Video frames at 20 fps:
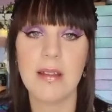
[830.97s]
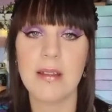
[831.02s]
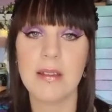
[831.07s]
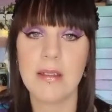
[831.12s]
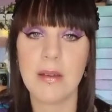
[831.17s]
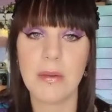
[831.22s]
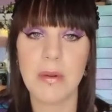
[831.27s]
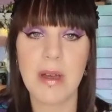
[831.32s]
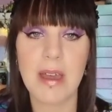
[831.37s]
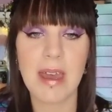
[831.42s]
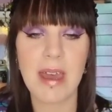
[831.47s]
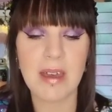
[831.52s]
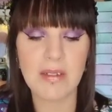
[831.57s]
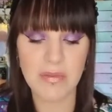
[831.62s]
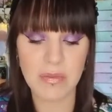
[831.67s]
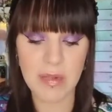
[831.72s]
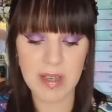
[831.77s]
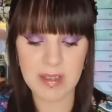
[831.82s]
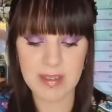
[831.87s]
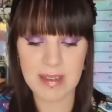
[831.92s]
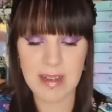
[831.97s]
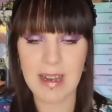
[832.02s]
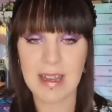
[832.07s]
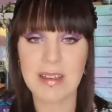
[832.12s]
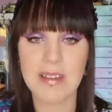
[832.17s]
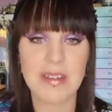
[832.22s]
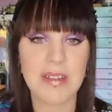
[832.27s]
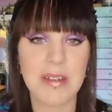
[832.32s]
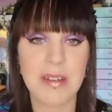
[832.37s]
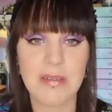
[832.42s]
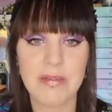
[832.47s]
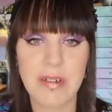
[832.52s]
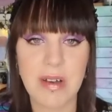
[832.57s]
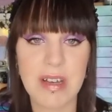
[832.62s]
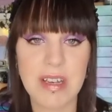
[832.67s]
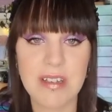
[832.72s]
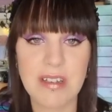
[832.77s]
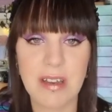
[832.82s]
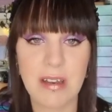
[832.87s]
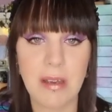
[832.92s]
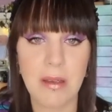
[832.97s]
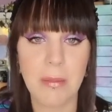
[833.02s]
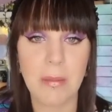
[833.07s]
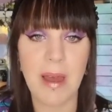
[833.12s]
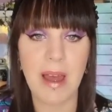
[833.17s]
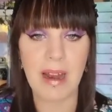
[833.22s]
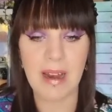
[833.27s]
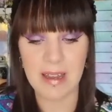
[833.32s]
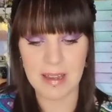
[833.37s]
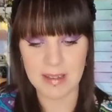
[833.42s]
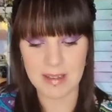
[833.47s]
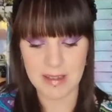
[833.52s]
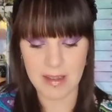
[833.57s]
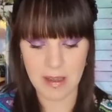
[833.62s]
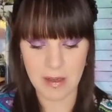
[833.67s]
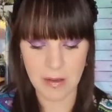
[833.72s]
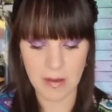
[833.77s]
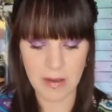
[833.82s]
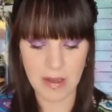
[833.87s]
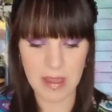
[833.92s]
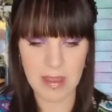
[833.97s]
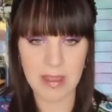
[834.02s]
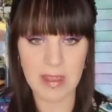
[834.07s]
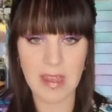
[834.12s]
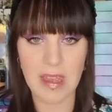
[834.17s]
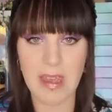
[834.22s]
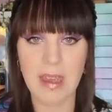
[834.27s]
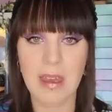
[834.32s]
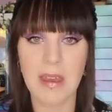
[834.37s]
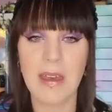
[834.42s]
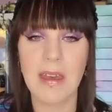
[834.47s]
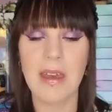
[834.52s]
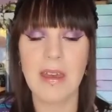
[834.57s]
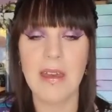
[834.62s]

So I have my selection of eyeshadow palettes that I think